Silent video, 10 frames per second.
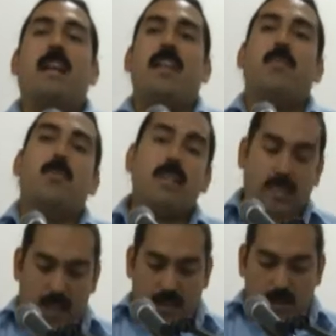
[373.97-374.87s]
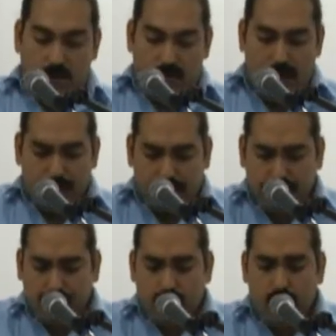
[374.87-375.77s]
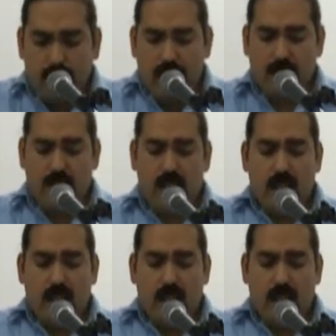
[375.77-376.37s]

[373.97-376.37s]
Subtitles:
And the reason they use that is